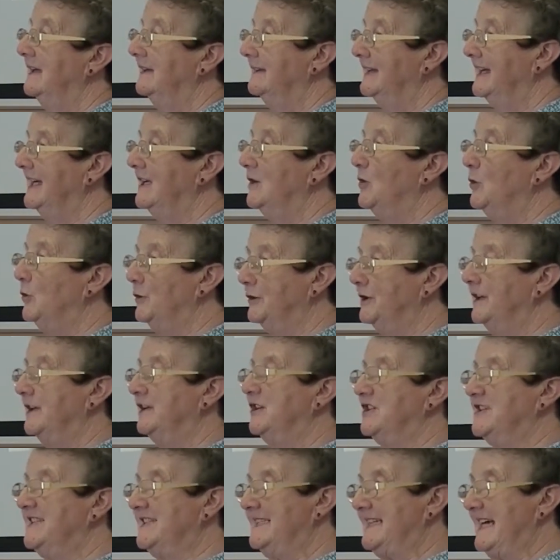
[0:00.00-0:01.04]
they know that
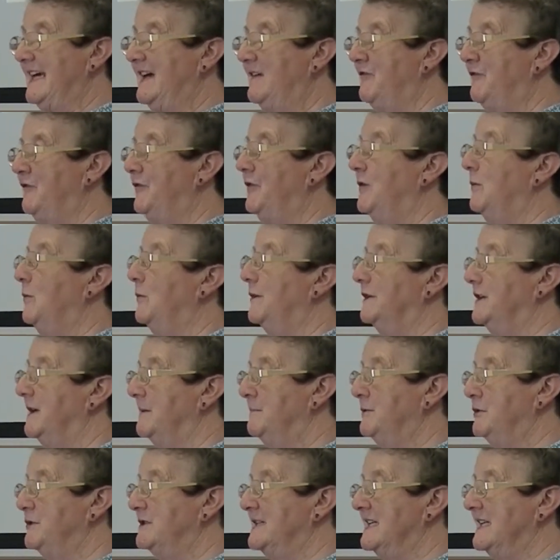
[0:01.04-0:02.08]
they're safe when they're
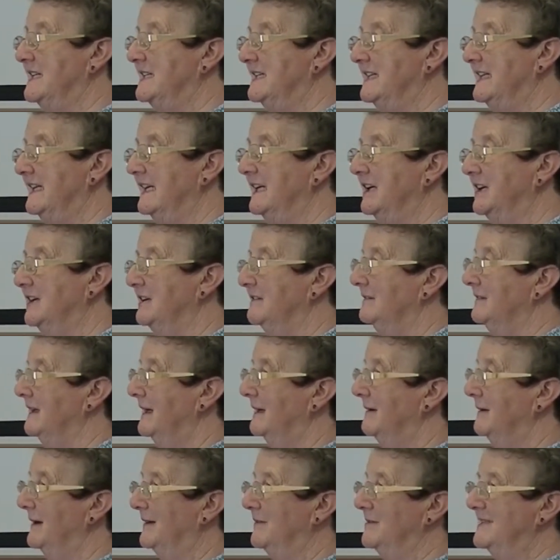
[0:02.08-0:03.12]
put in here.
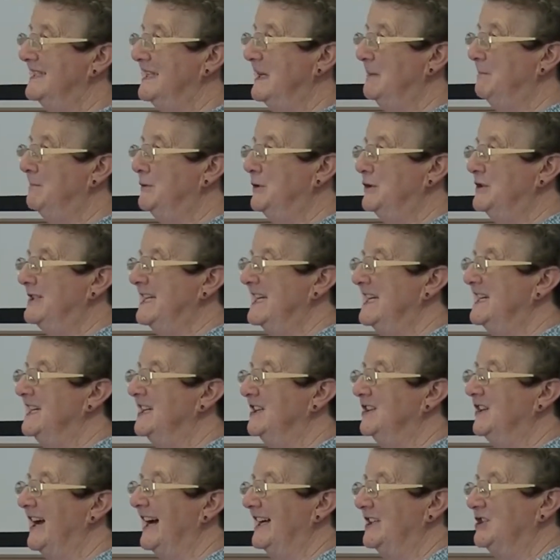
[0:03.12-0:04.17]
And I'll say put in
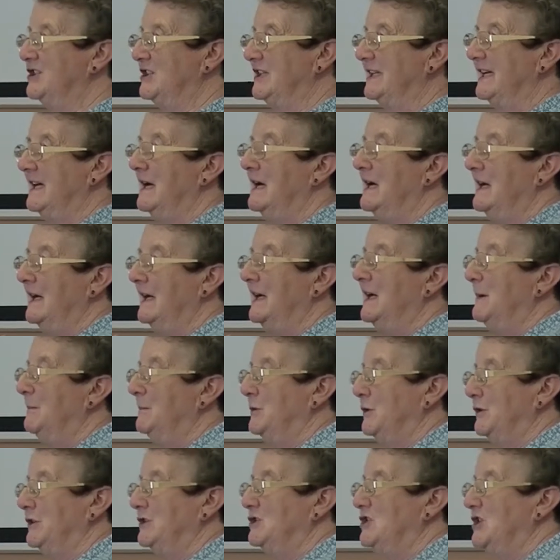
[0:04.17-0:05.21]
here, you actually
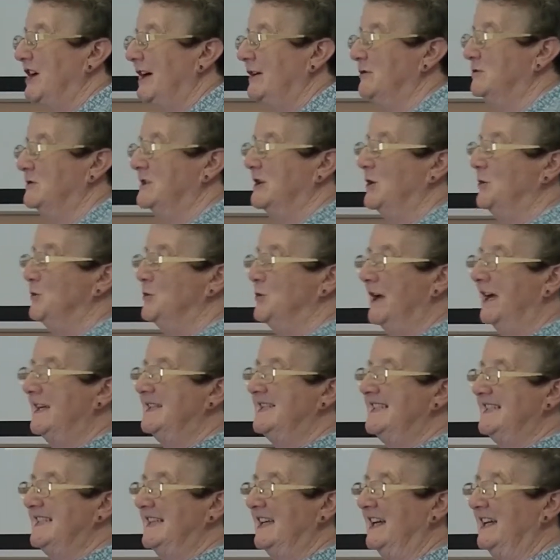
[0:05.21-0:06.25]
put the child down and
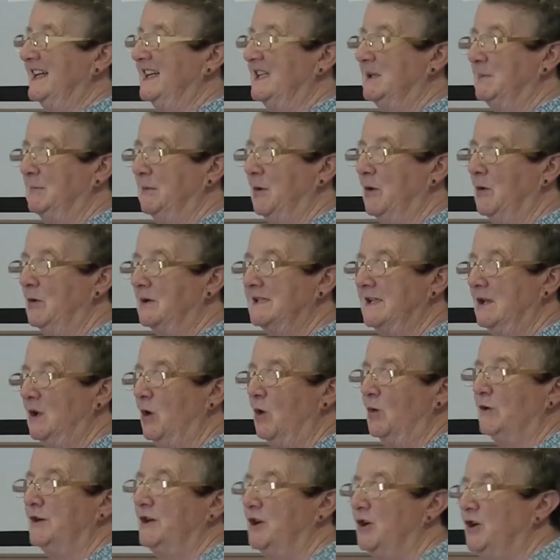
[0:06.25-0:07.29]
slide the box
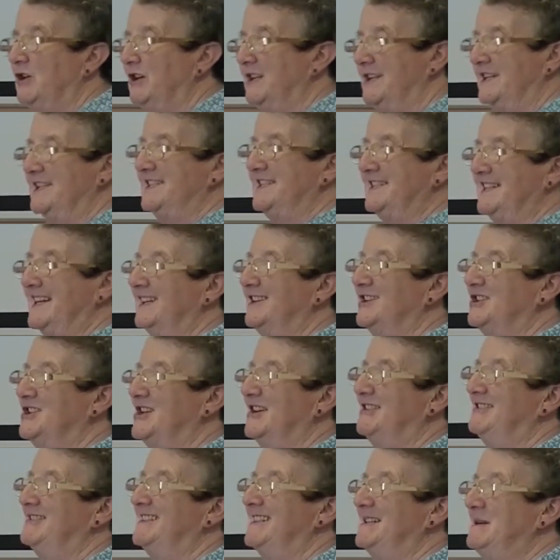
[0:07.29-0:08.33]
along. You're not going to stick the
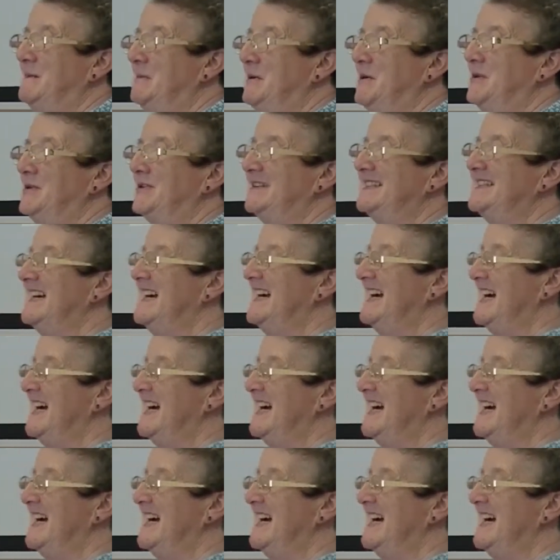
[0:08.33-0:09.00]
child in a box,